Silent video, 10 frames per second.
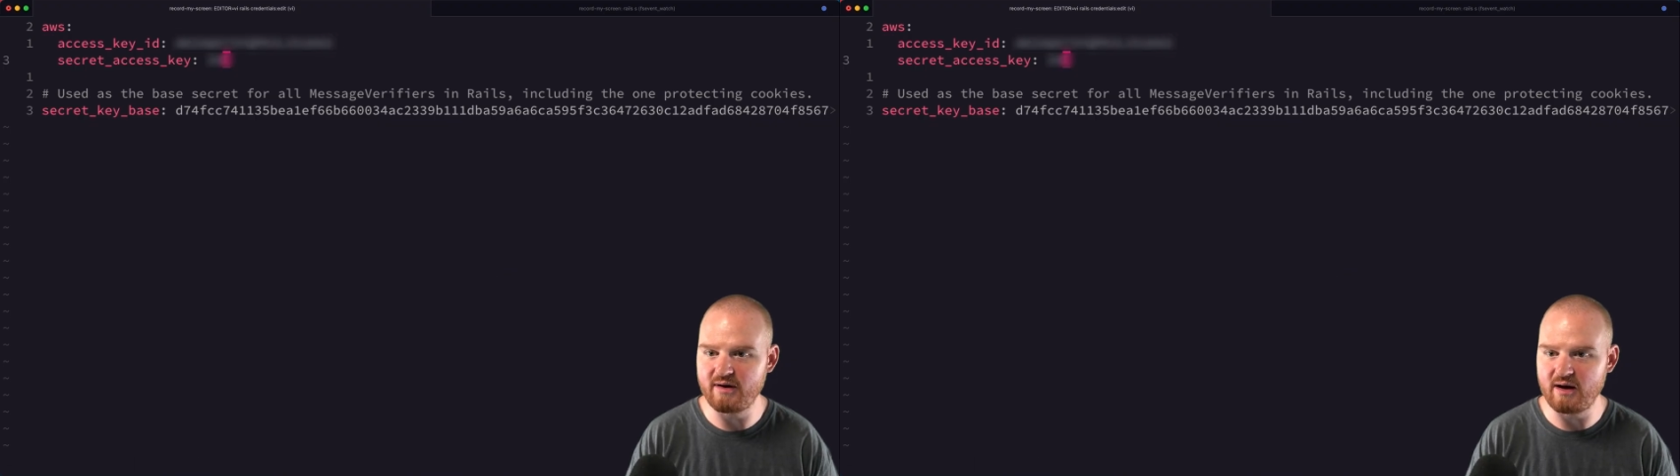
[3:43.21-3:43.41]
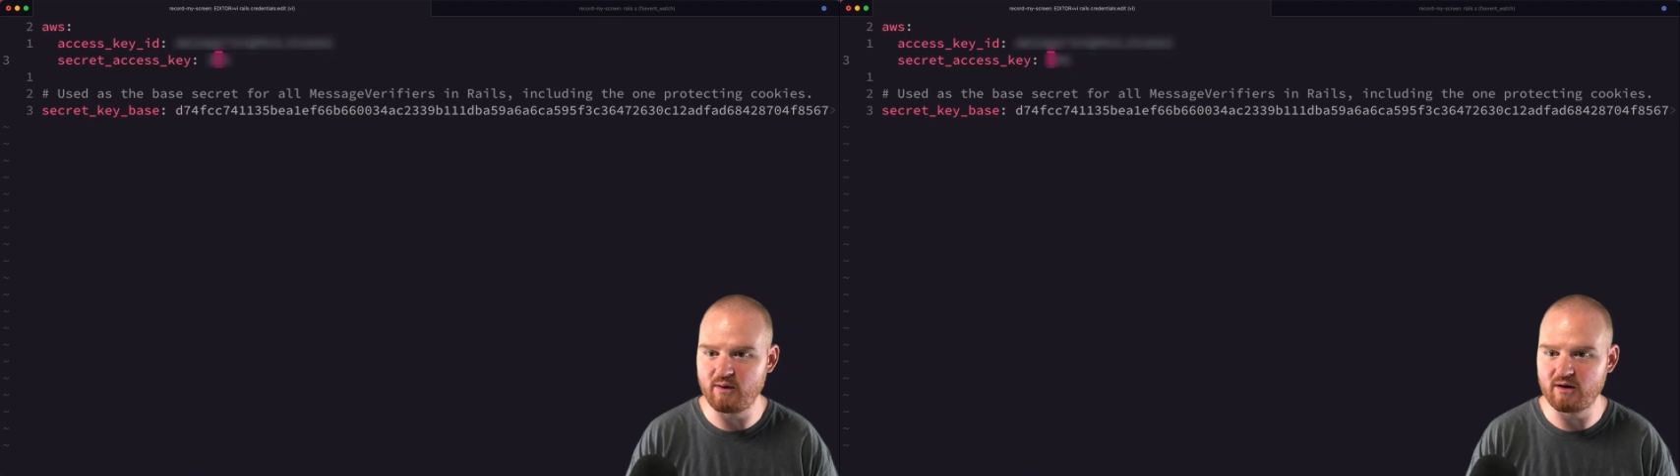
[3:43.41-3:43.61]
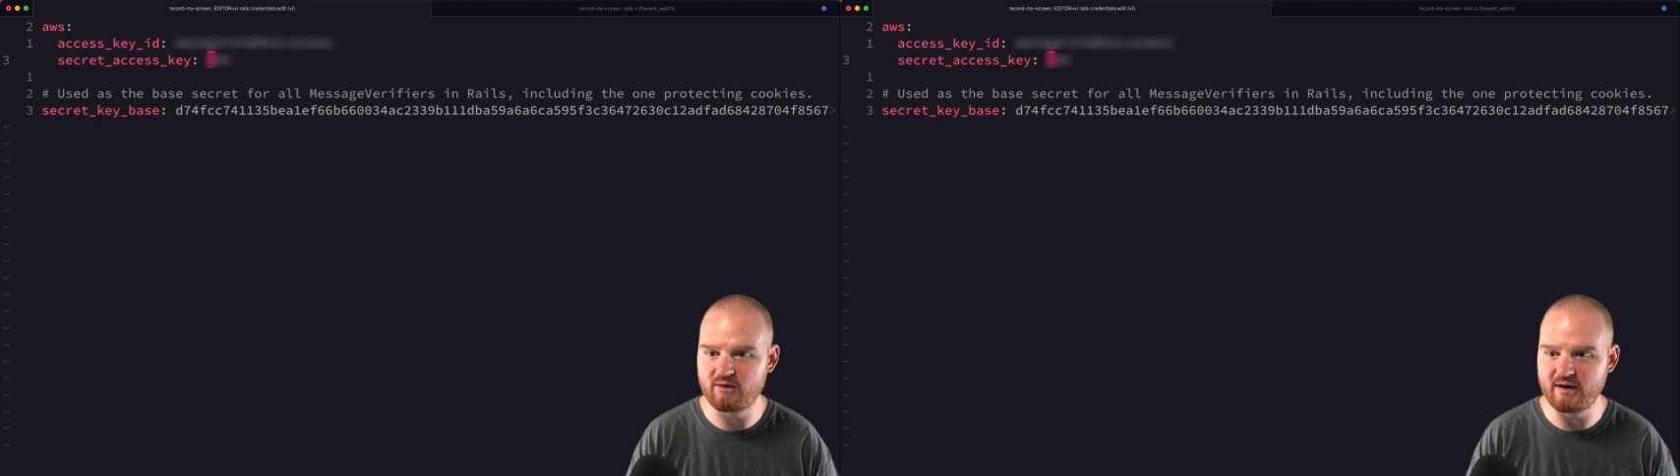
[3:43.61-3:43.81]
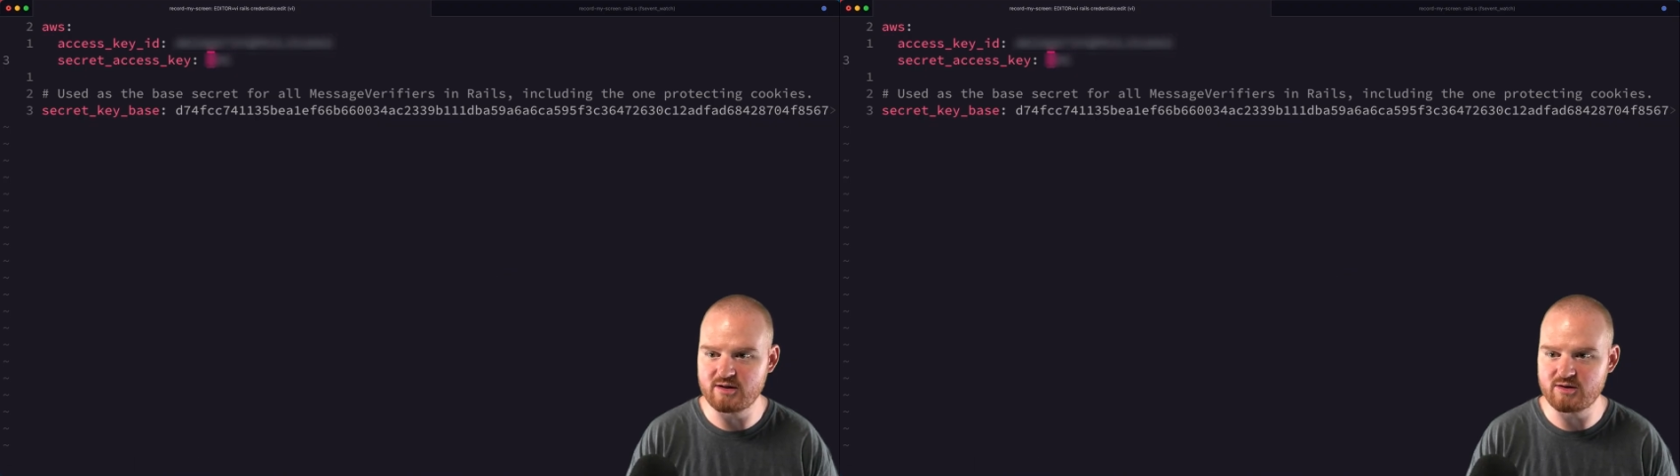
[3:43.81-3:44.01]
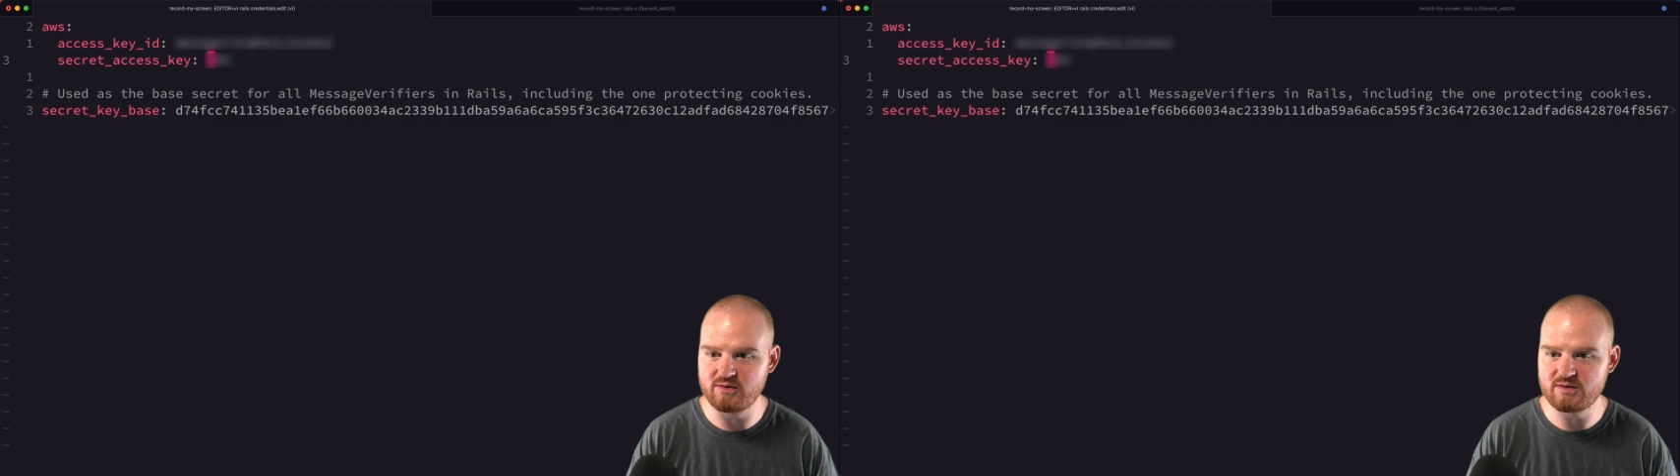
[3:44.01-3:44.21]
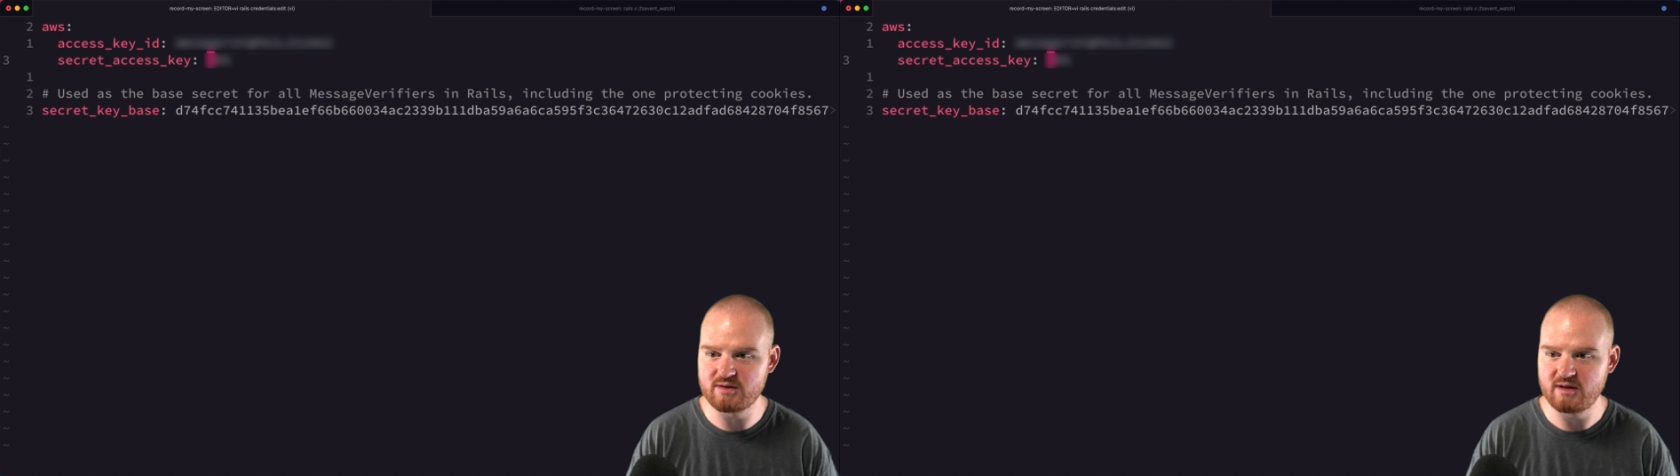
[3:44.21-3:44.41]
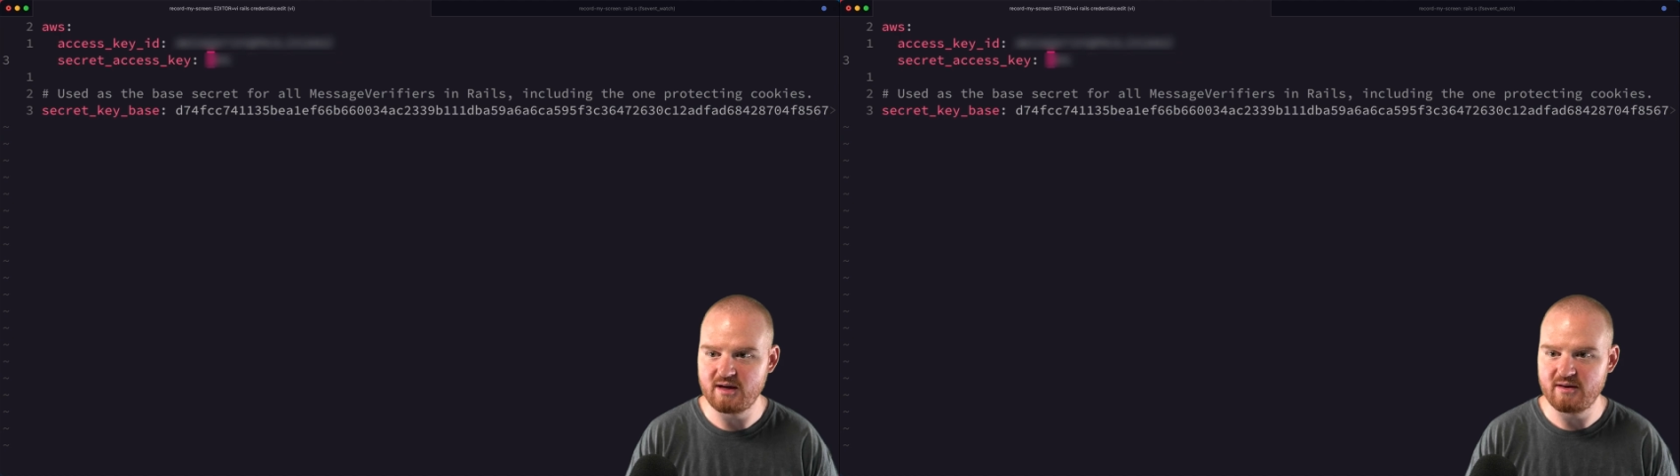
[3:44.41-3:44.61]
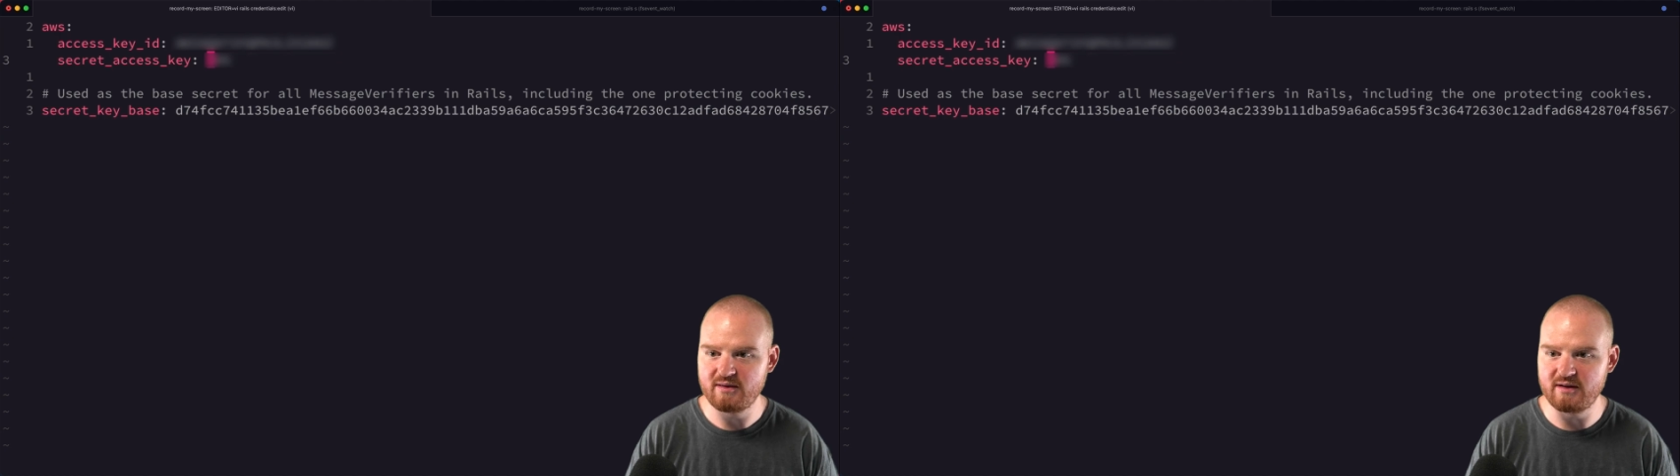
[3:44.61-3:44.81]
our credentials.
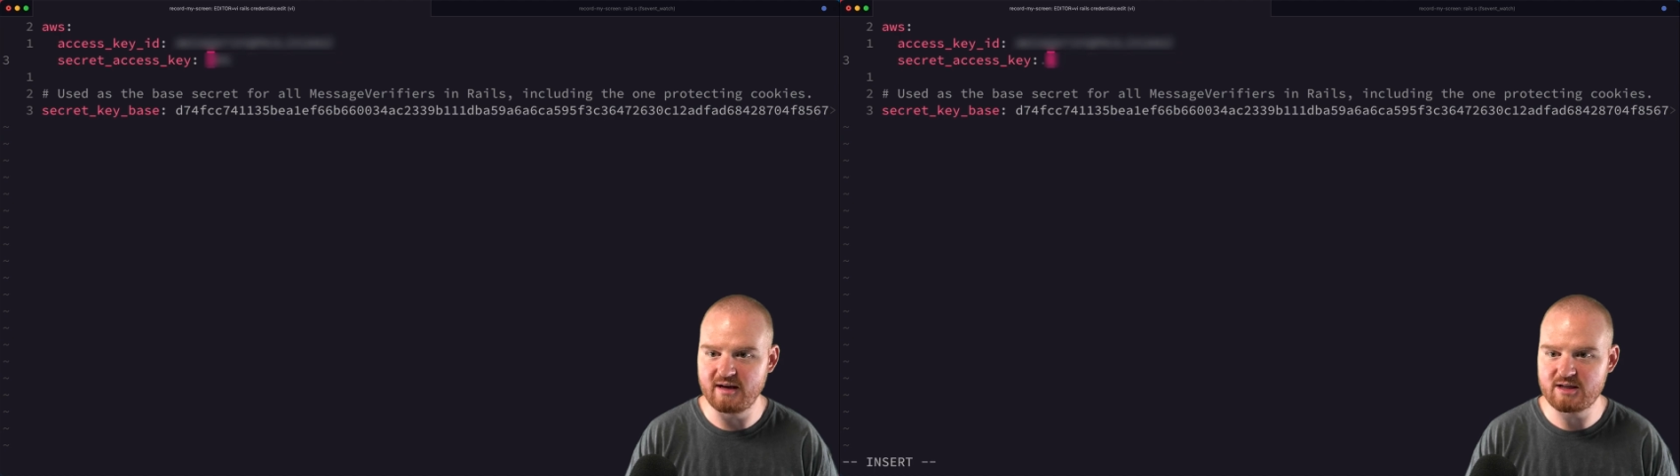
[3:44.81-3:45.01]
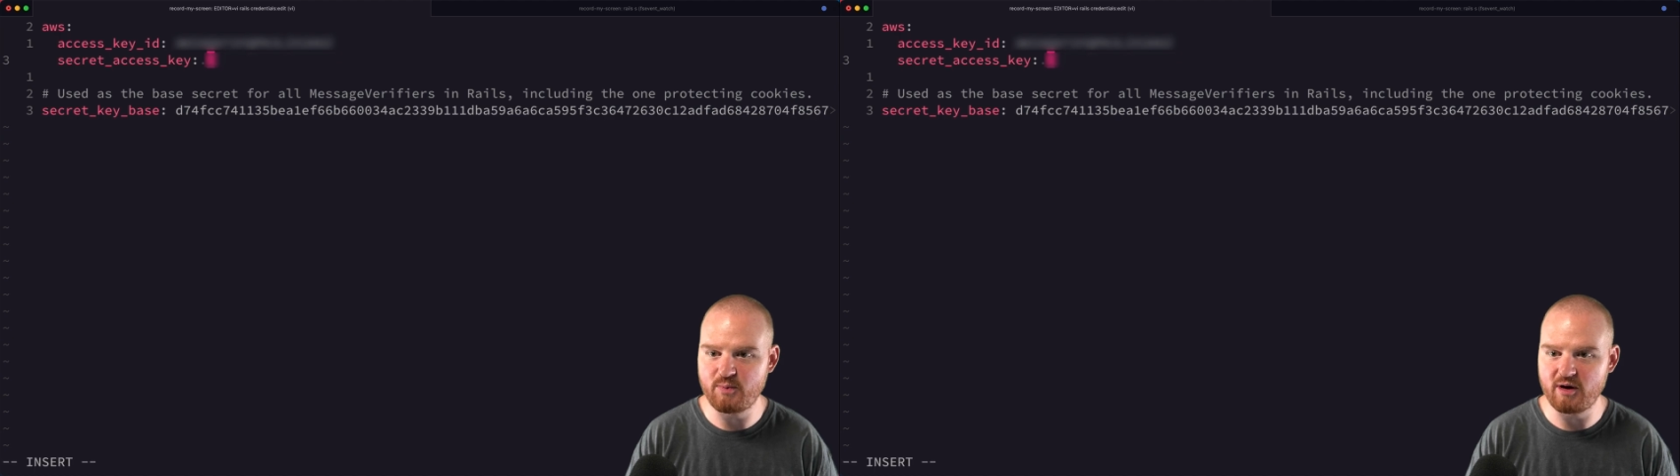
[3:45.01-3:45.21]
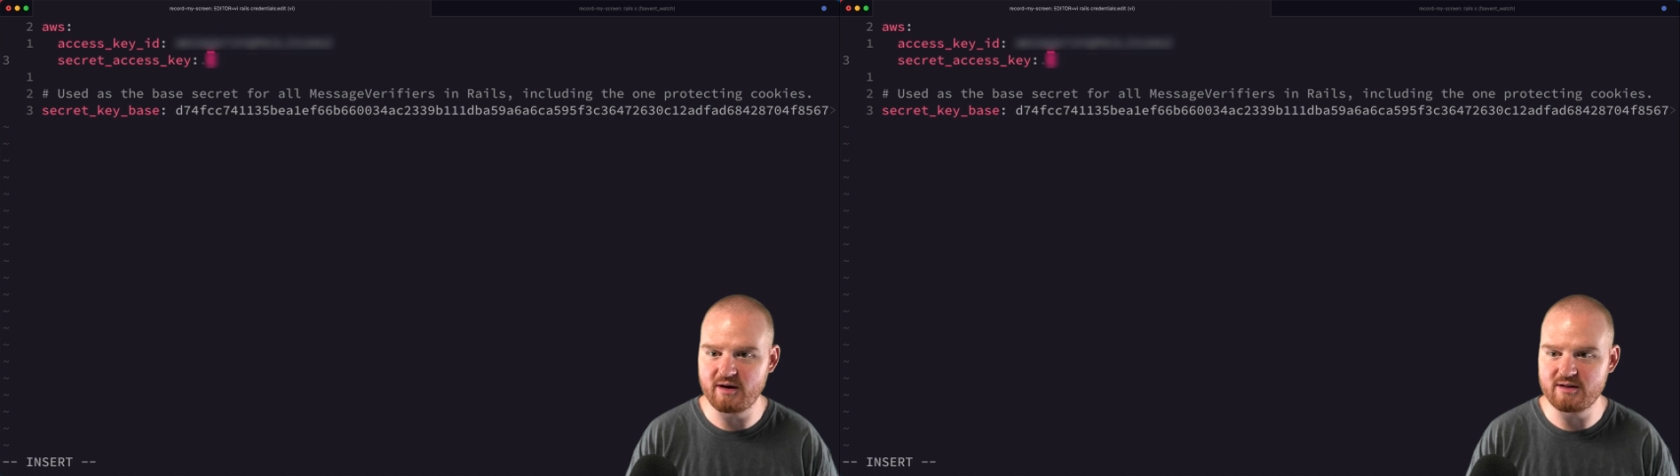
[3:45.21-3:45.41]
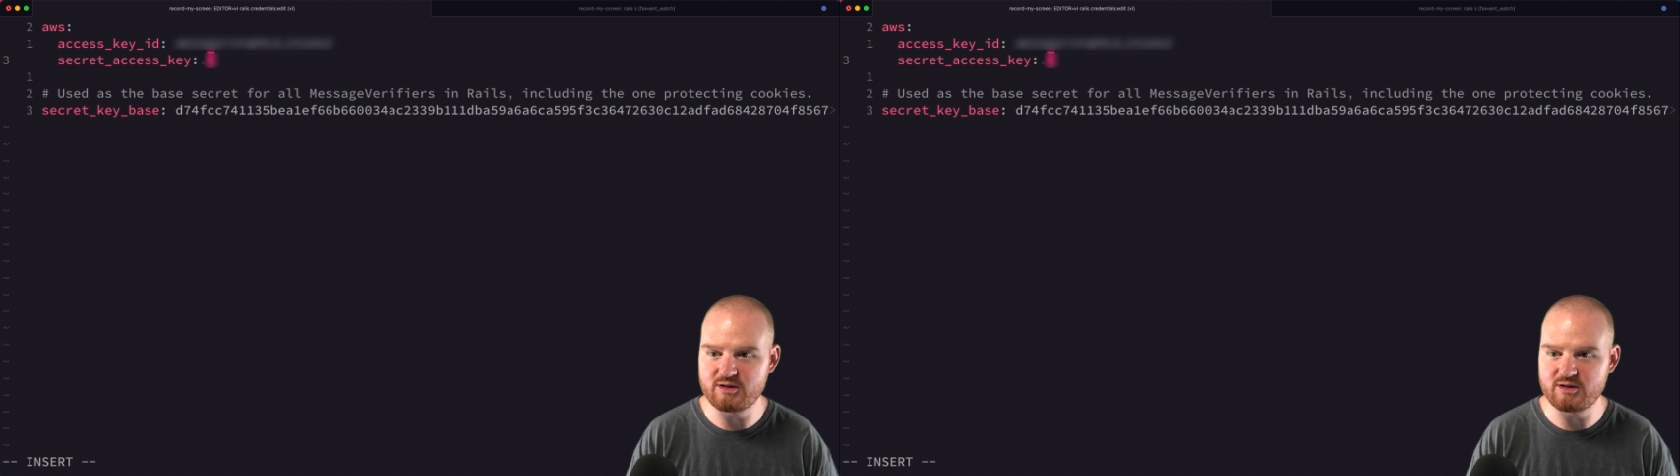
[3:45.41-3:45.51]
The next part is